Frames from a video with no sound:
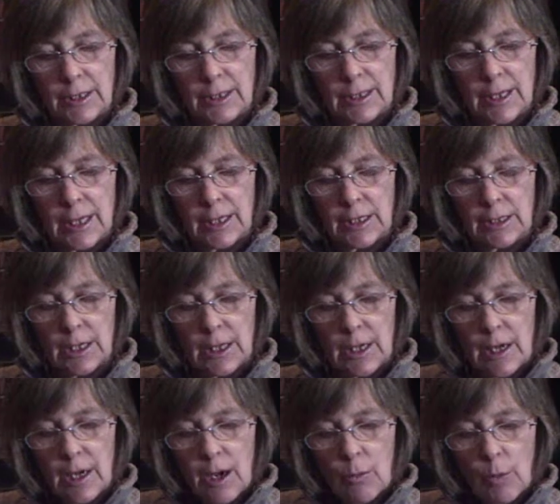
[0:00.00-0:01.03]
side,
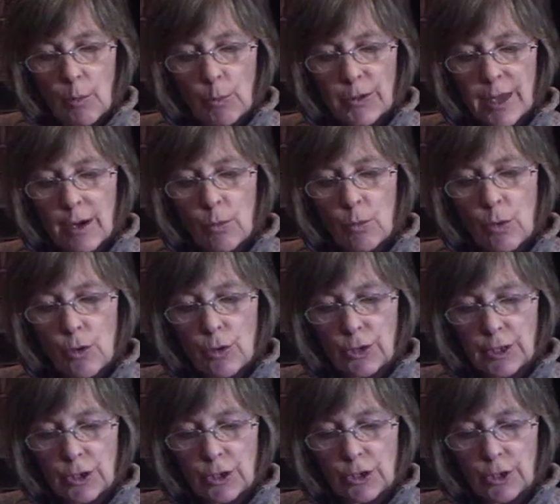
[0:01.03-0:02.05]
when without
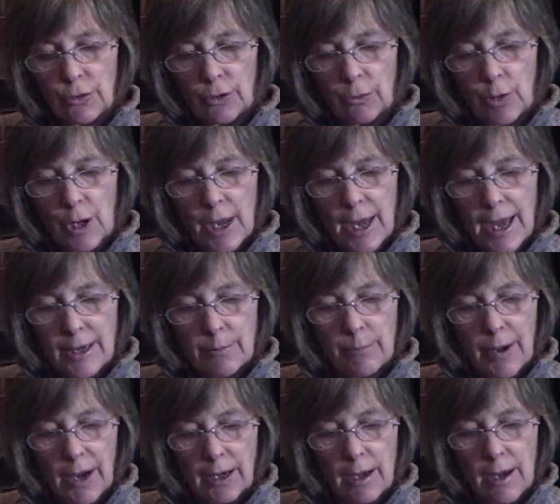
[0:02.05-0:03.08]
warning she threw her head
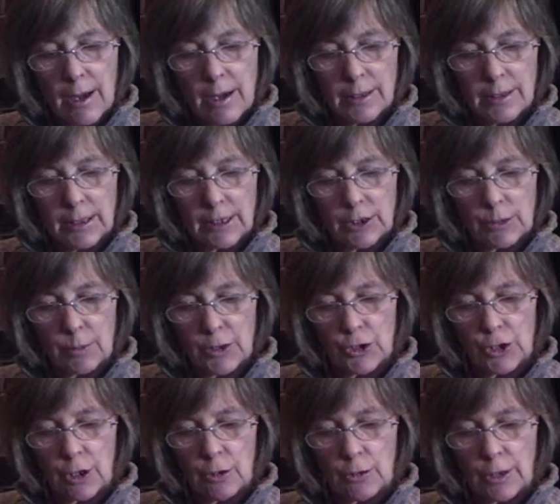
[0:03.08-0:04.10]
back hard against my
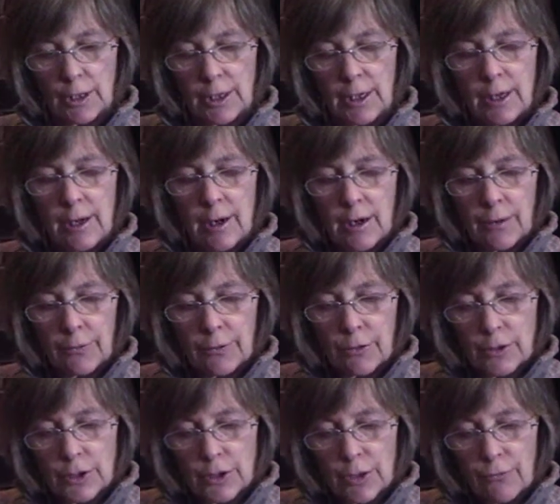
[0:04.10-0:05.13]
shoulder and
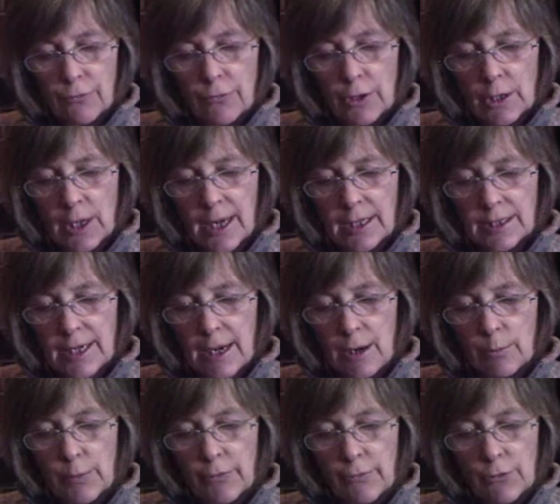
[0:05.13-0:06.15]
thrust her front legs
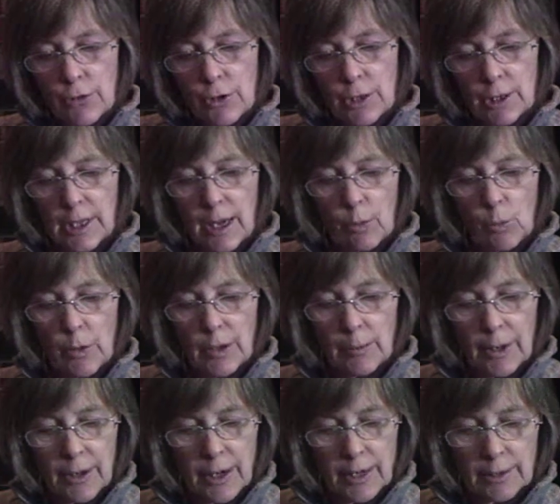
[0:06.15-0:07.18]
out before her like
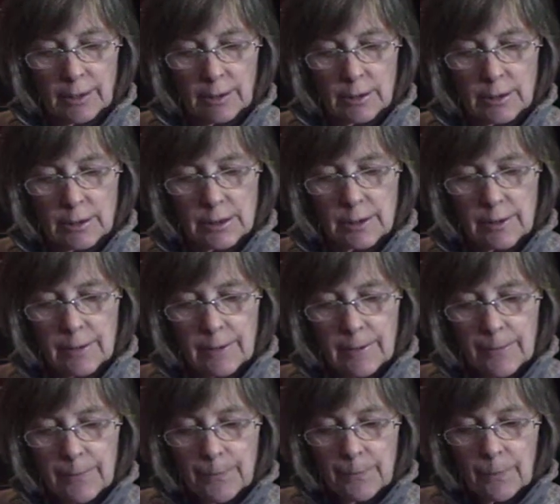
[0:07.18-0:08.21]
wheelbarrow handles.
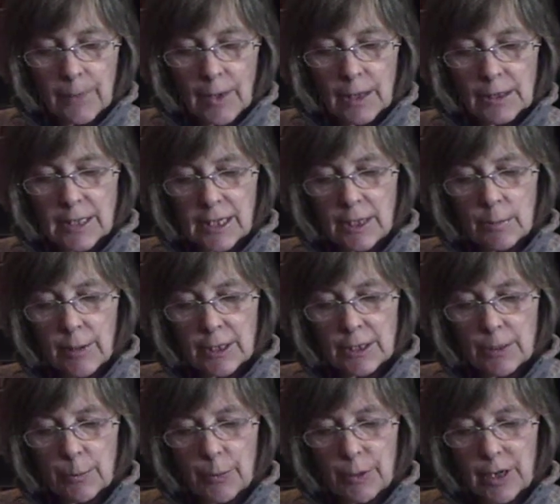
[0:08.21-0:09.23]
Taken by
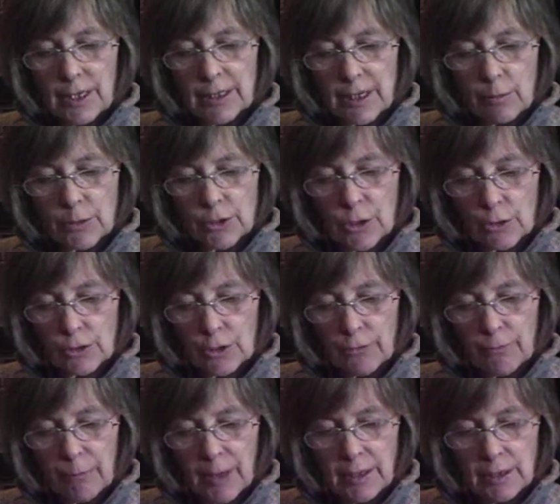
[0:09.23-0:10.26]
surprise, I was knocked
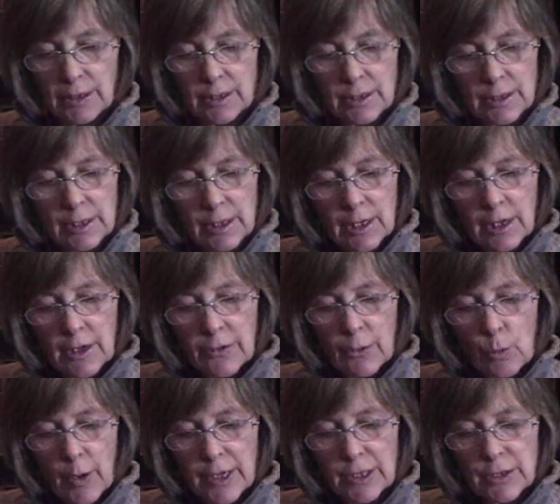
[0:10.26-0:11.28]
off balance.
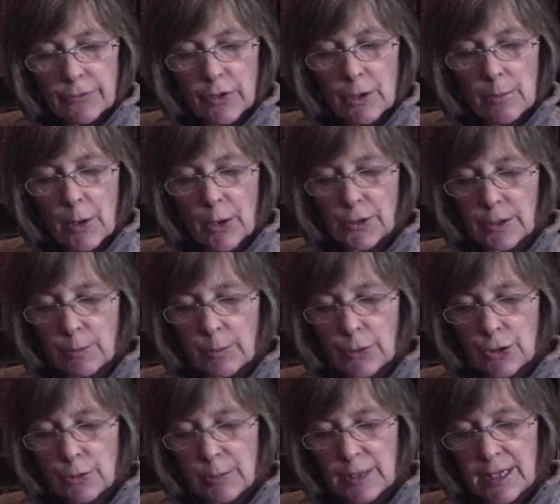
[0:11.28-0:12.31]
The weight of her body
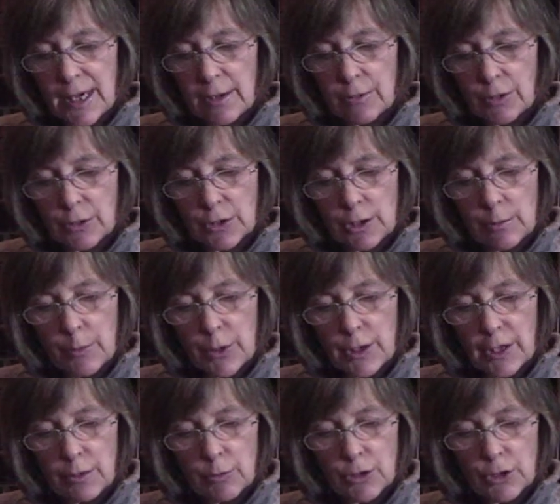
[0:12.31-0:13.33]
pushed me down onto the
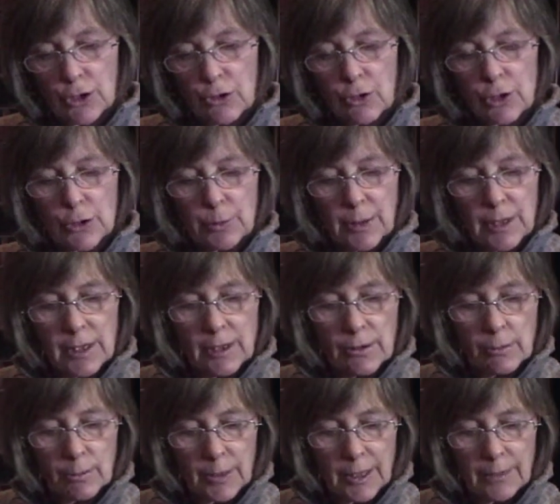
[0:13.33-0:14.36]
bucket, which crushed
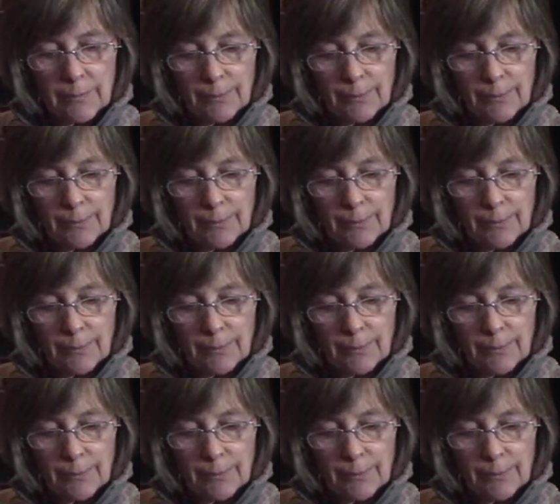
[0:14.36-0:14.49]
beneath me.